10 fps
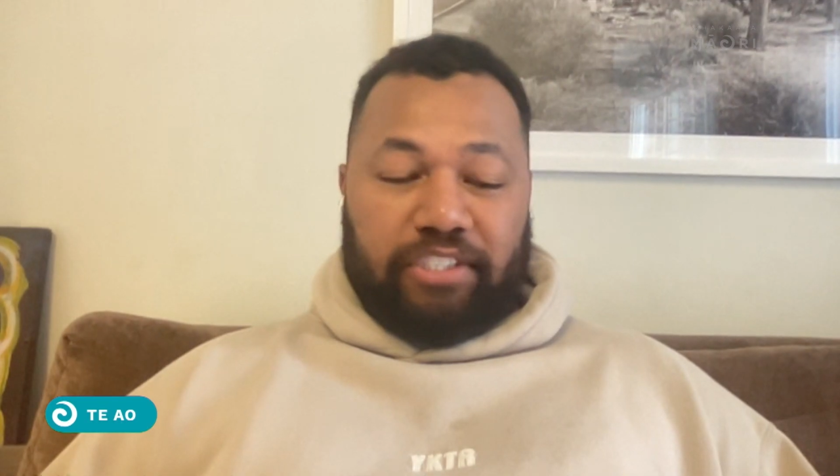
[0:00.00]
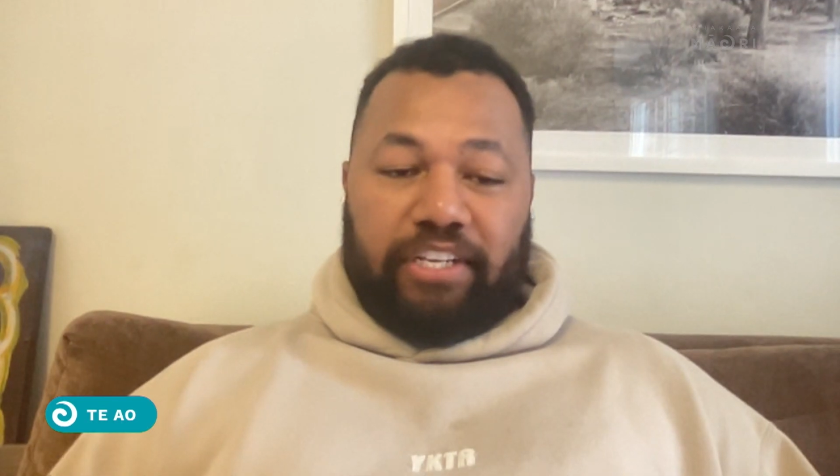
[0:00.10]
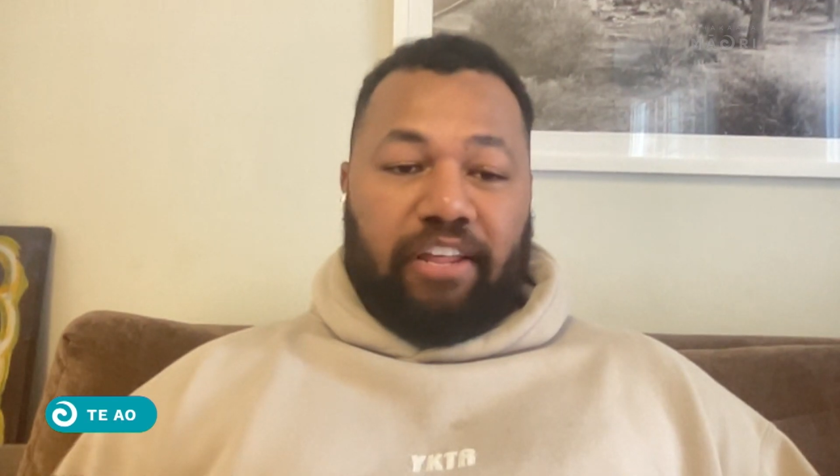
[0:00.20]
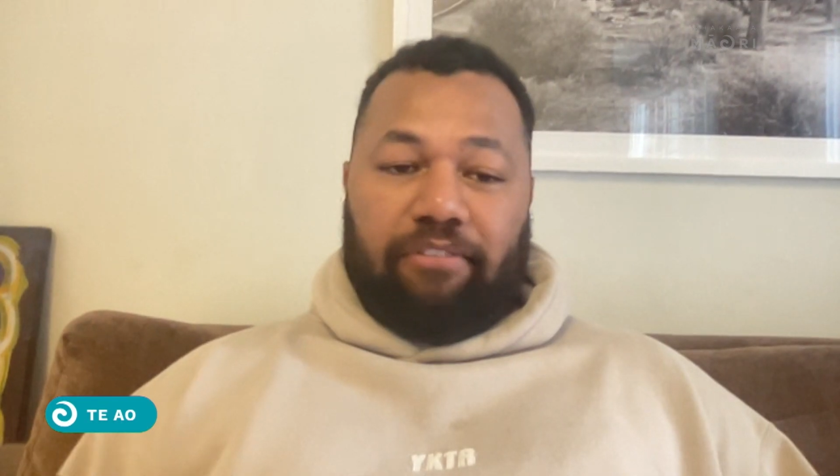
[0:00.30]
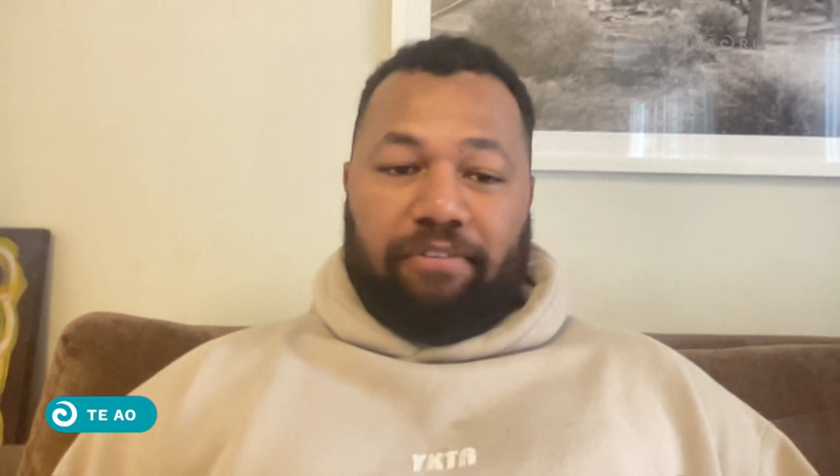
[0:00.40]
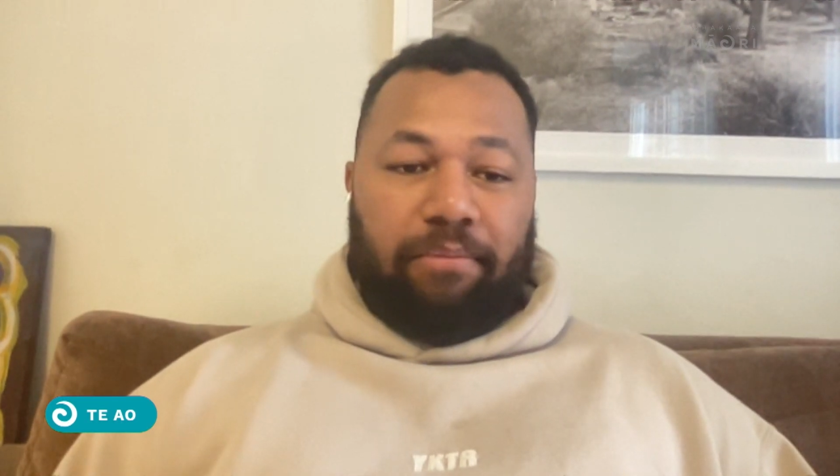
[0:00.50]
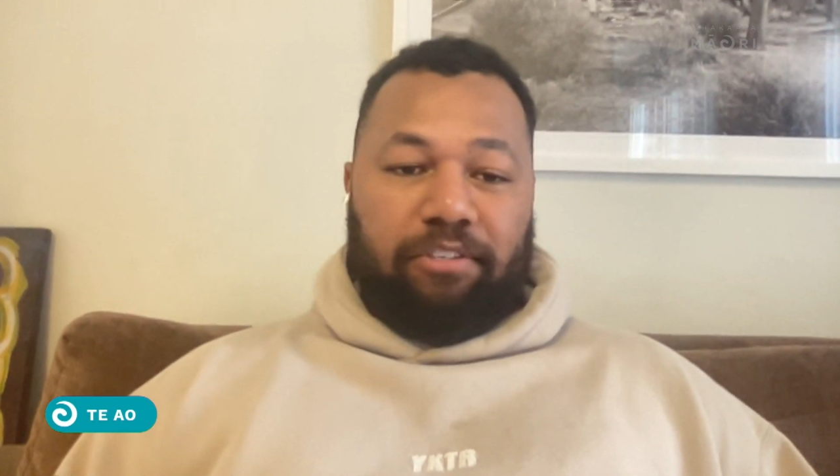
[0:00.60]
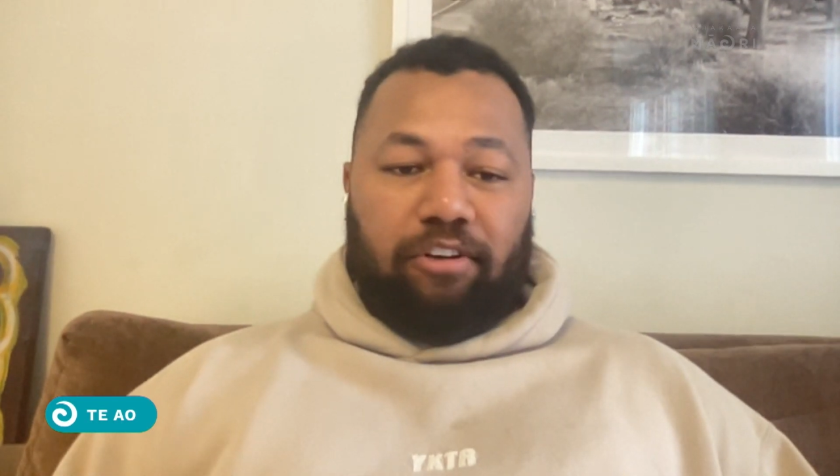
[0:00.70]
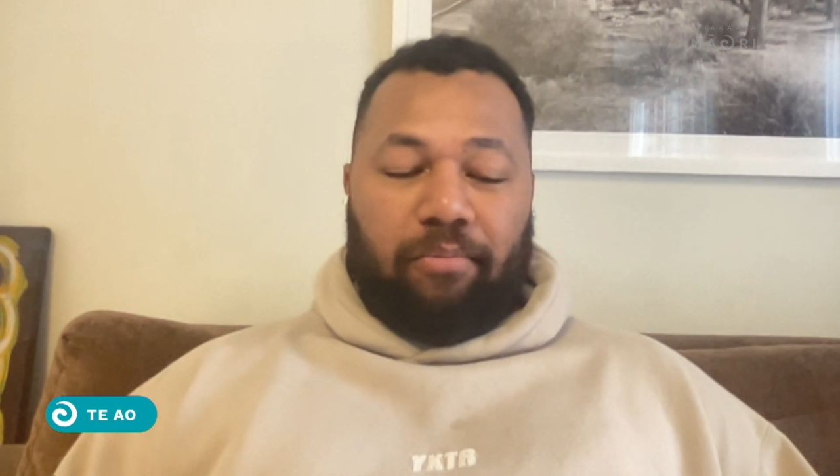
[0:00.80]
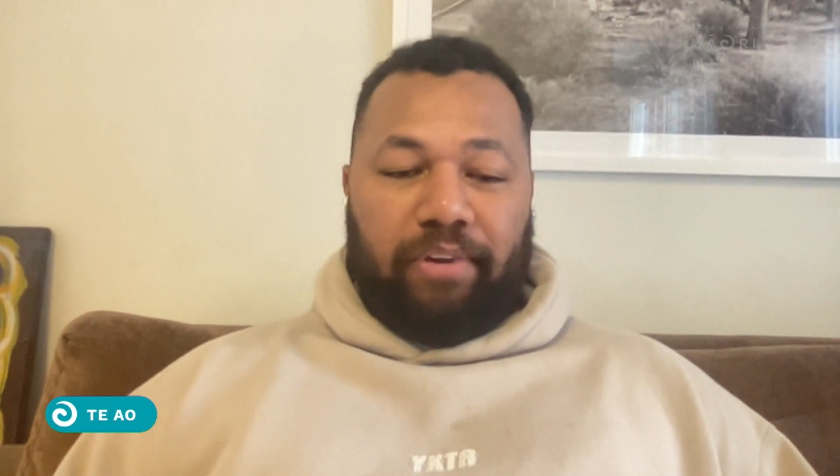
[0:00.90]
which is another
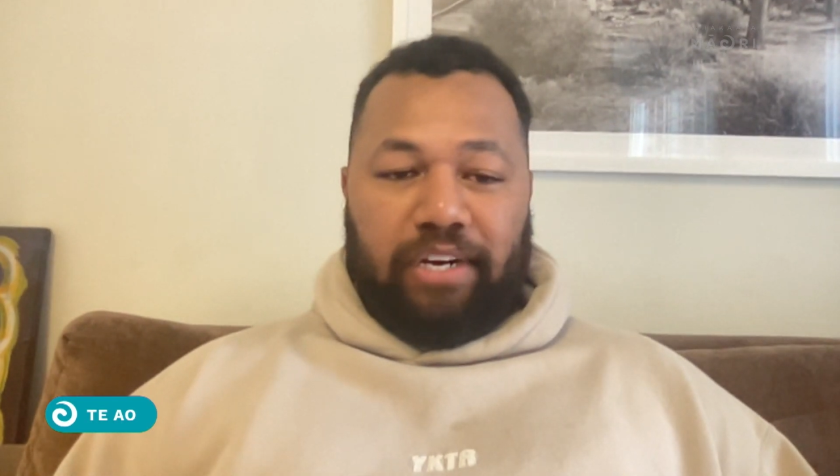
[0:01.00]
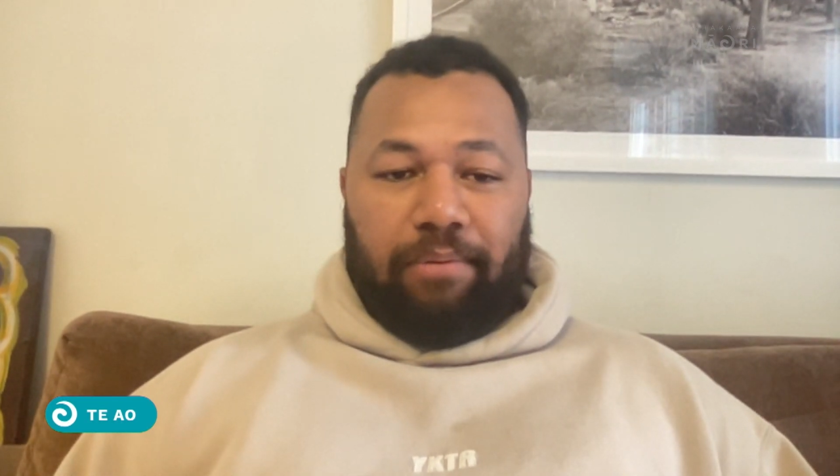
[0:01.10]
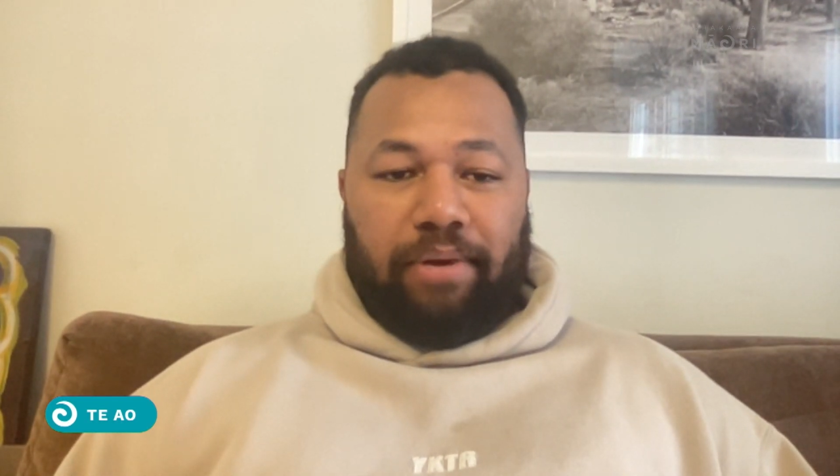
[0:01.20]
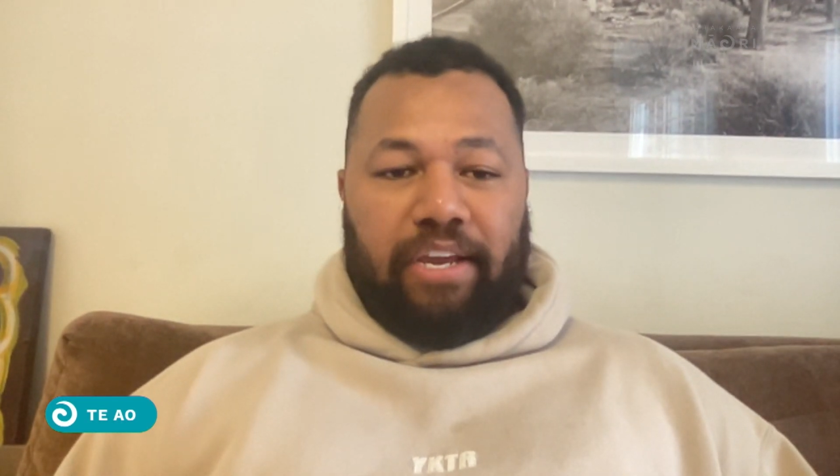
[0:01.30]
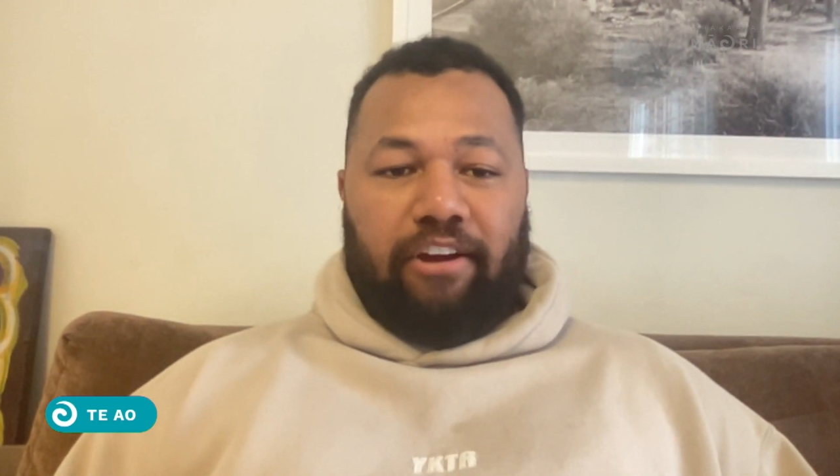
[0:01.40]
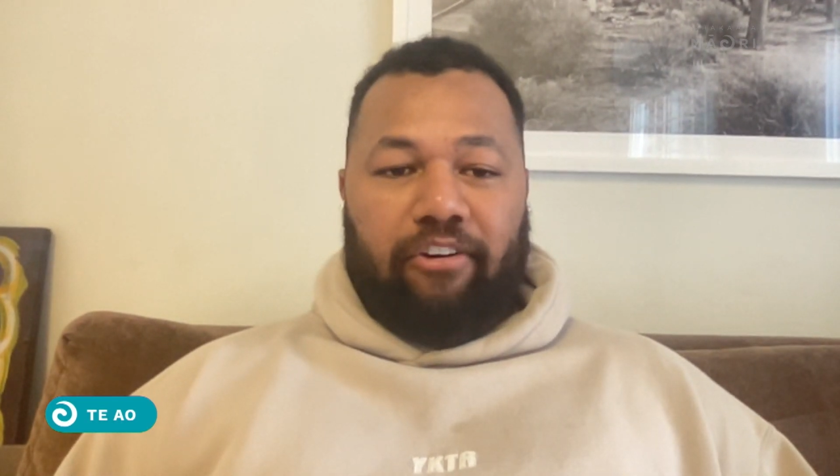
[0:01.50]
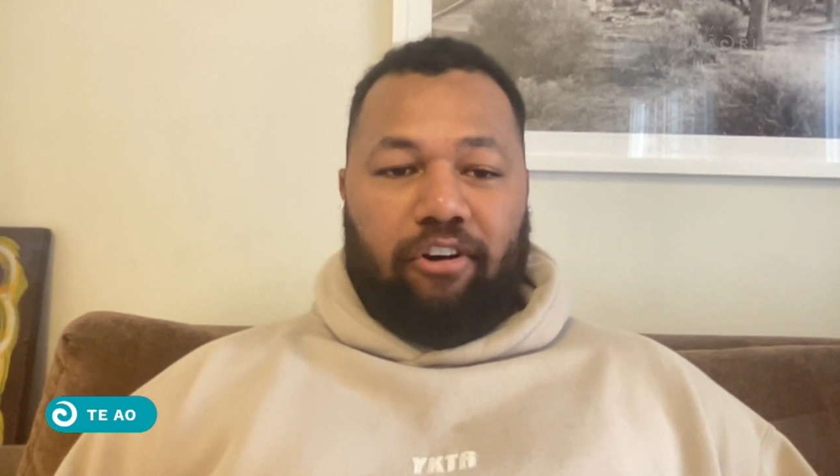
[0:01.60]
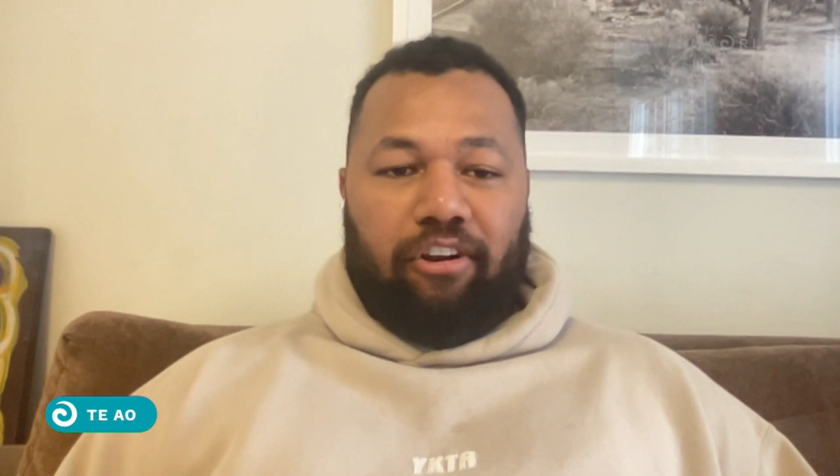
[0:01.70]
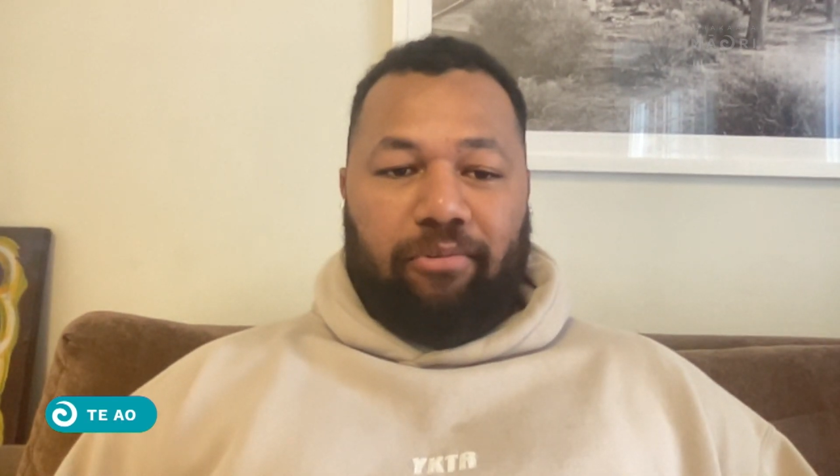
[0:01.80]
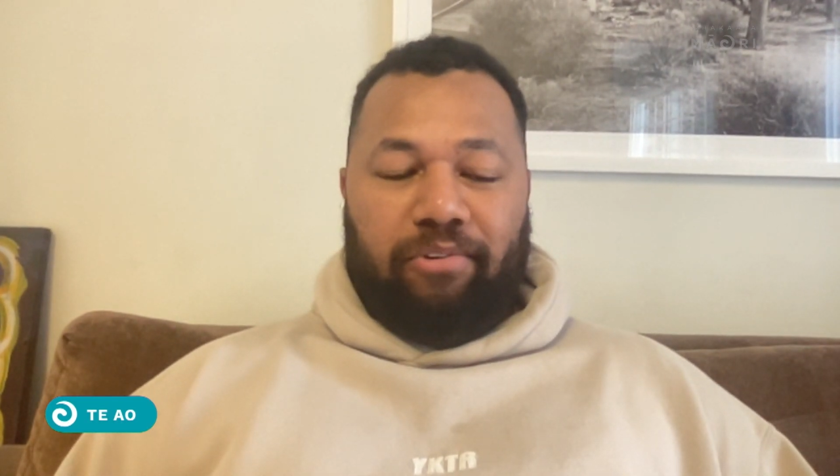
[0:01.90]
famous comedy club out here in
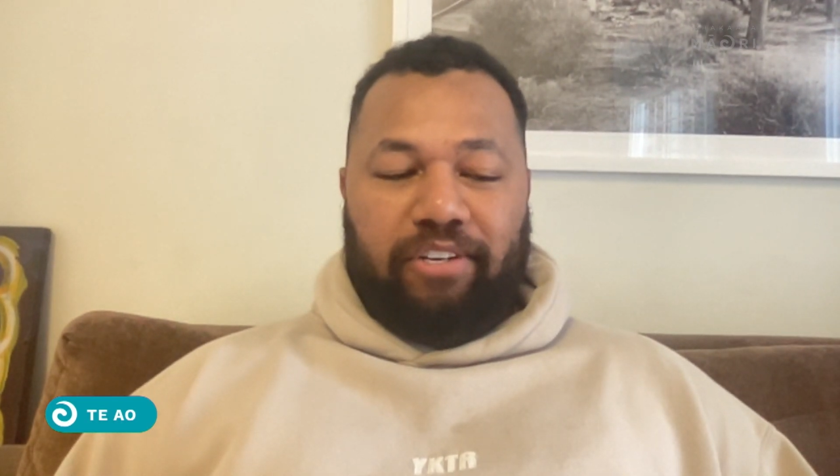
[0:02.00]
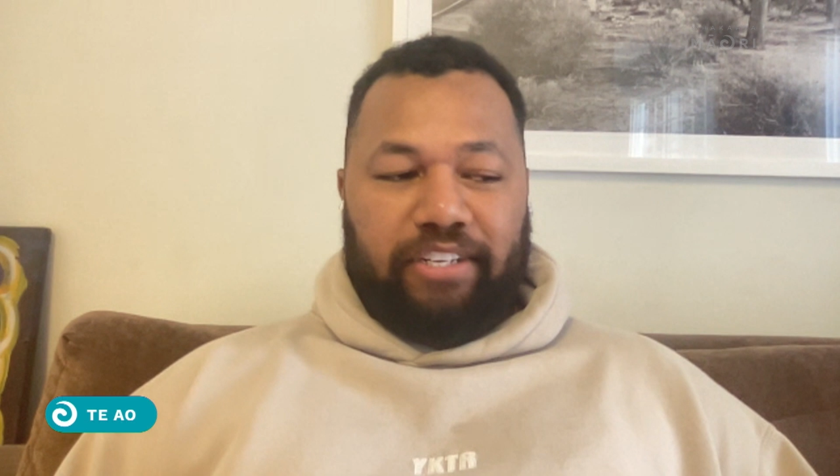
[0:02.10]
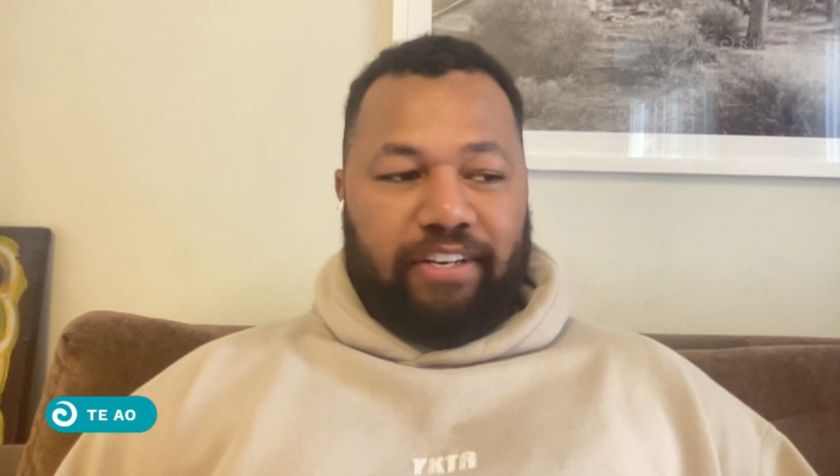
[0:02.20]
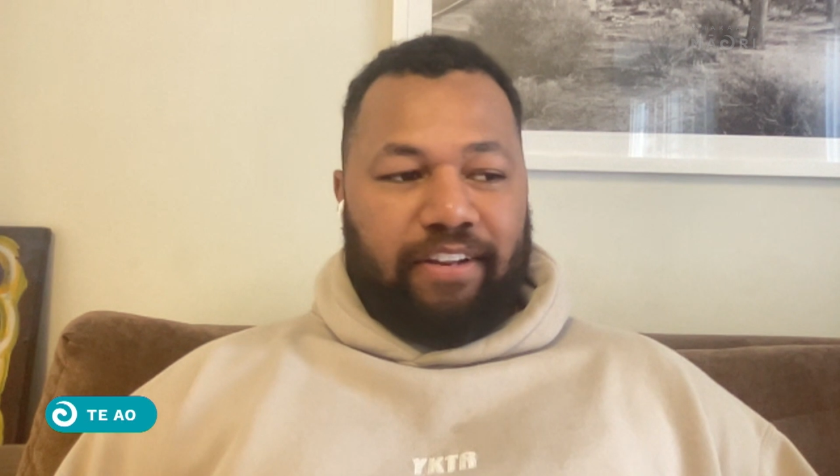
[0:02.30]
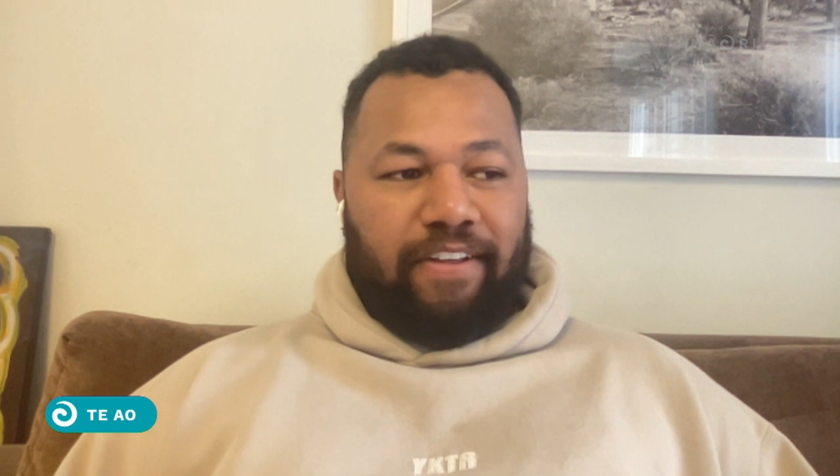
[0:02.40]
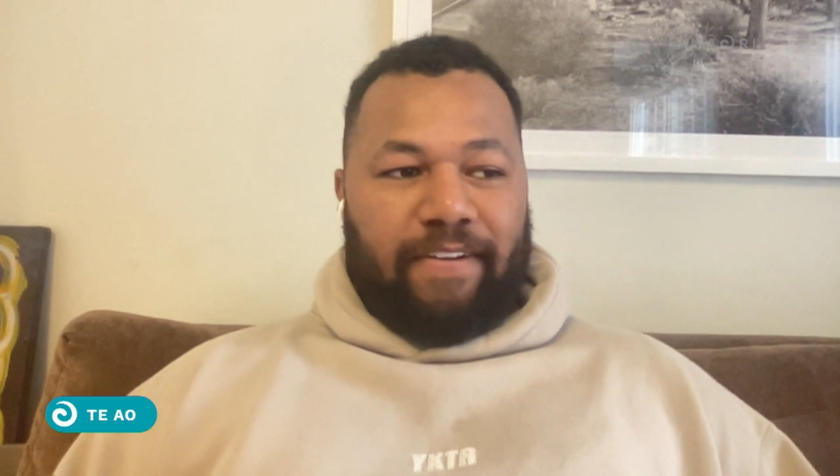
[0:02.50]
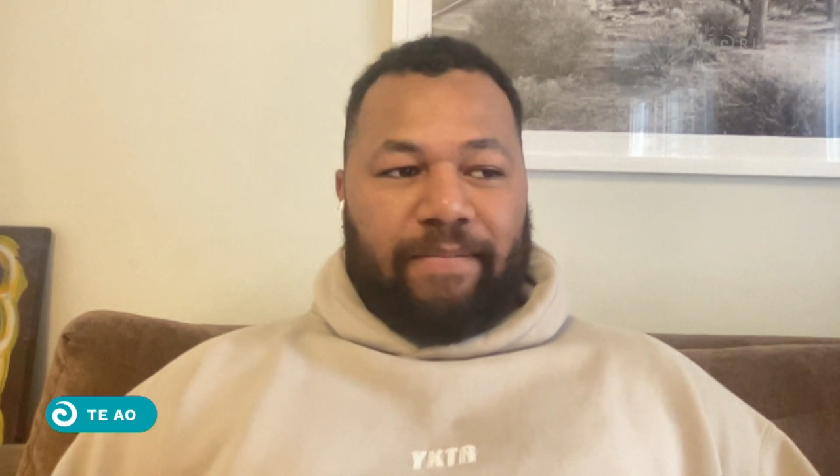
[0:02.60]
Hollywood, and